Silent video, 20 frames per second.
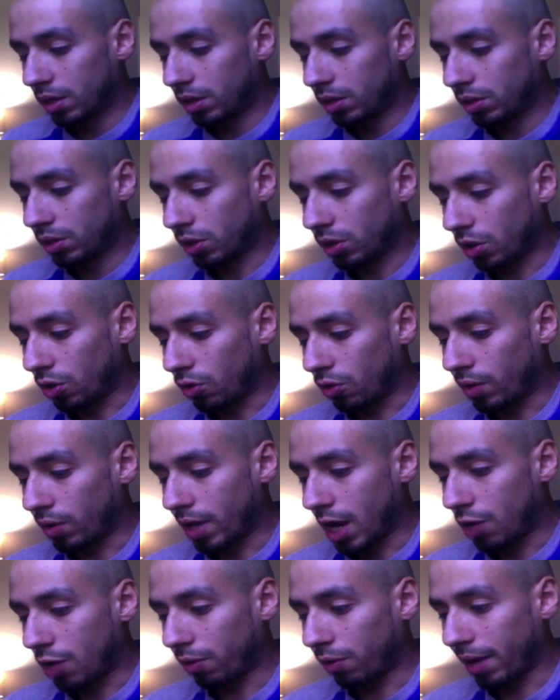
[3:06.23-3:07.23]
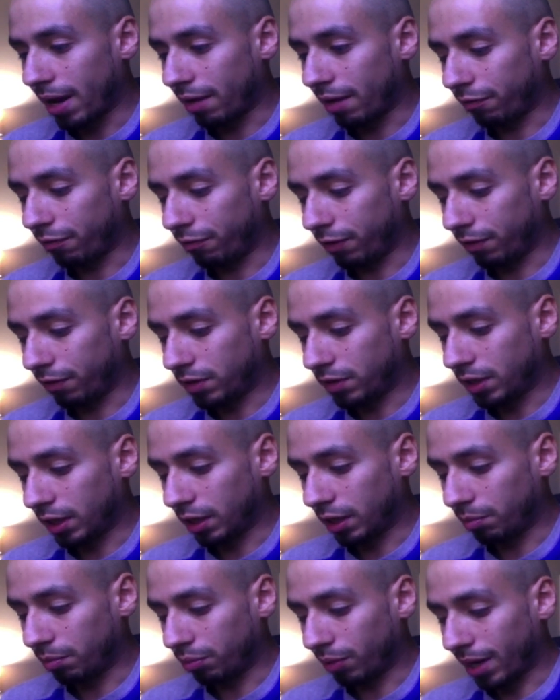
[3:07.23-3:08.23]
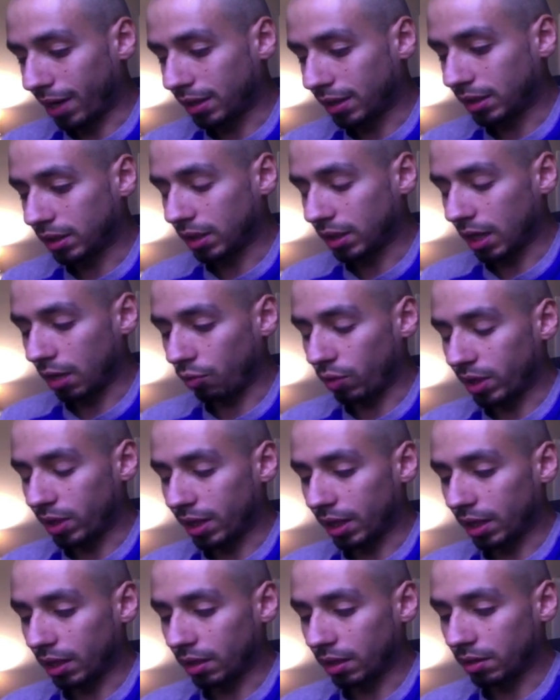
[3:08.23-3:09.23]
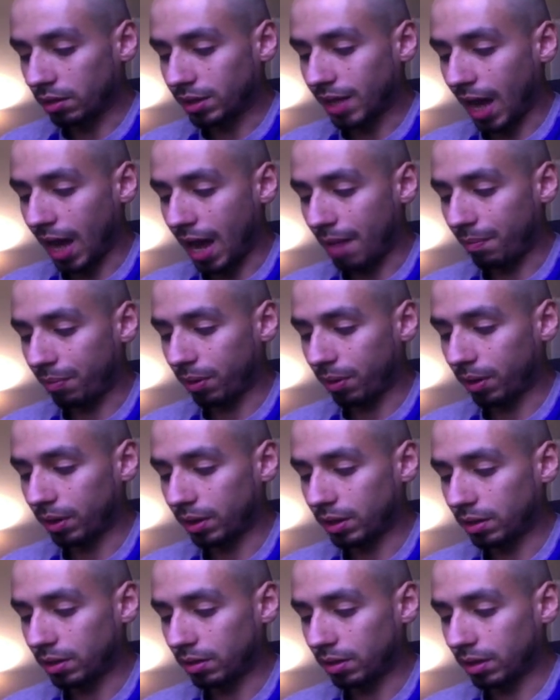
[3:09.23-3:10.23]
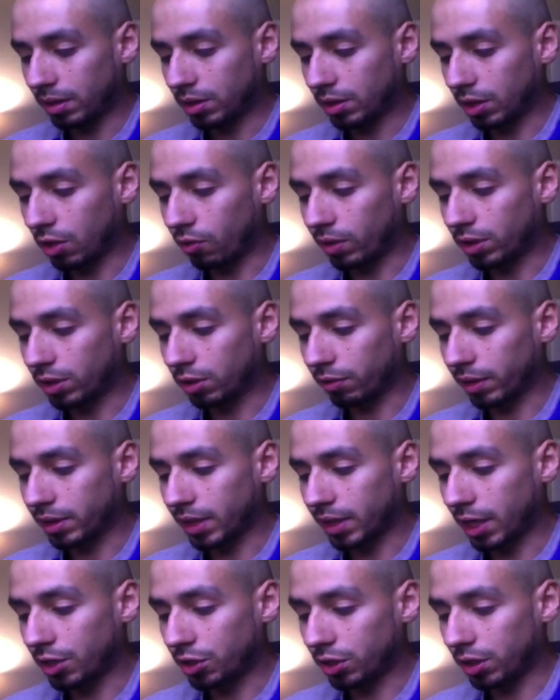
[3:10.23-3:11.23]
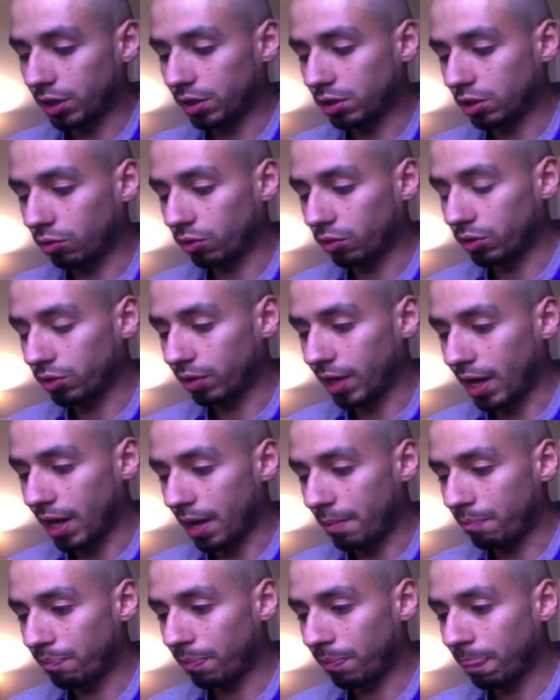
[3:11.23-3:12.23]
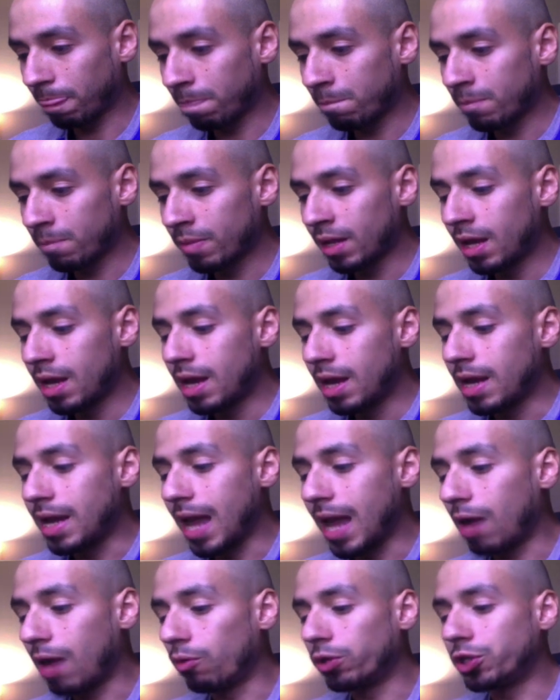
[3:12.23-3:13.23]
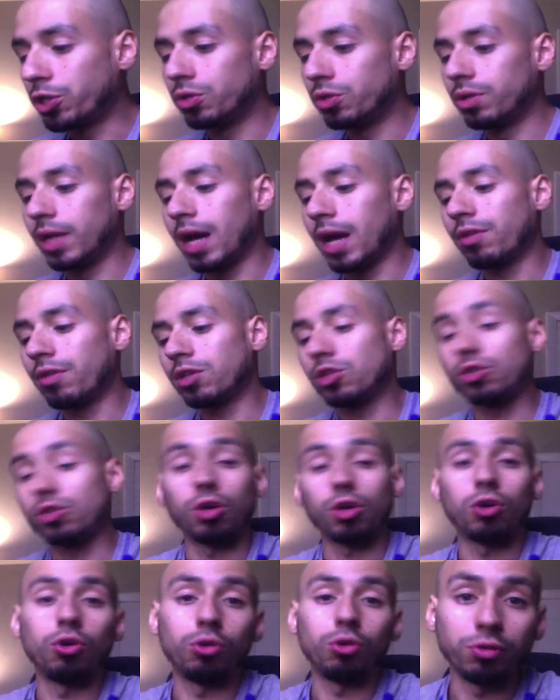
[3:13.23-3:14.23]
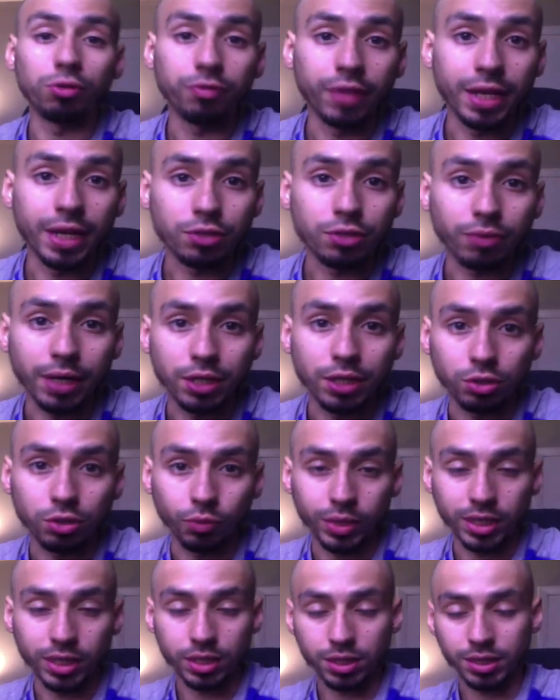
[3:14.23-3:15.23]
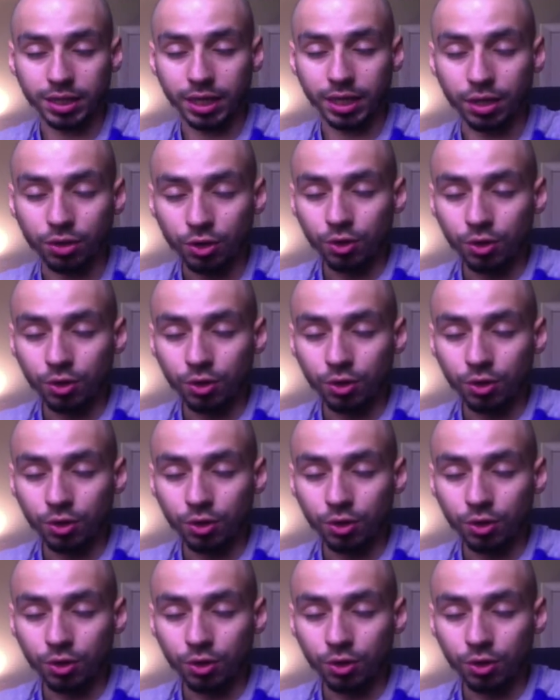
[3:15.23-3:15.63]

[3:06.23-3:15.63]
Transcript: so now we're at 15 breaths. We can tap to go into retention, so we'll do that. Now, this is the hold phase, right? So we did